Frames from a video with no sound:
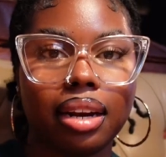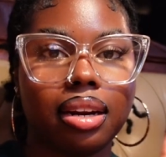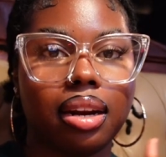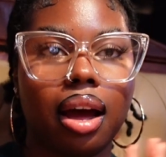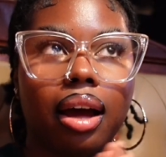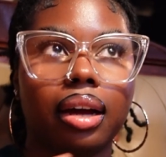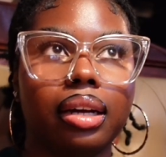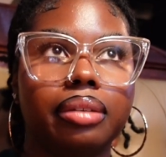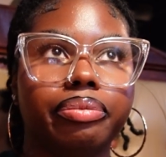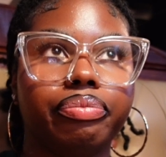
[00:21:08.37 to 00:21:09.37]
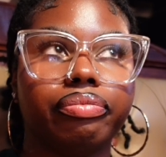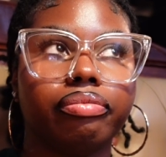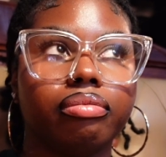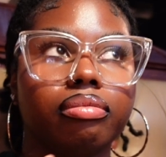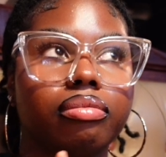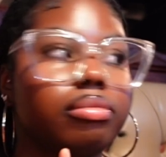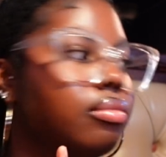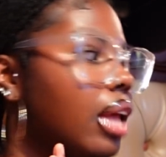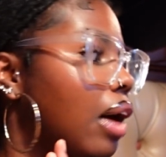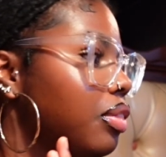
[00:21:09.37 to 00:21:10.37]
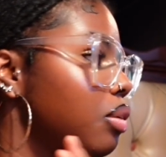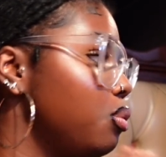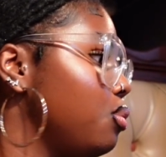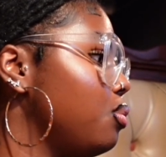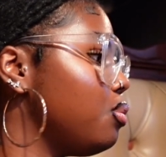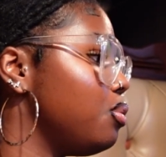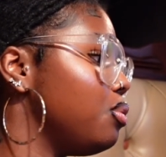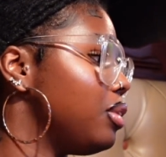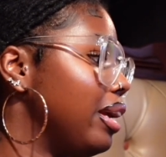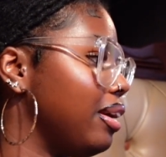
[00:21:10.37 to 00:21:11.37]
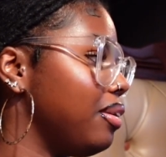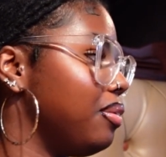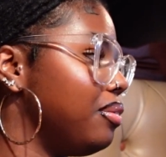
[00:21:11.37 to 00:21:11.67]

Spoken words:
Yeah. Not. Okay. Ooh, thank you.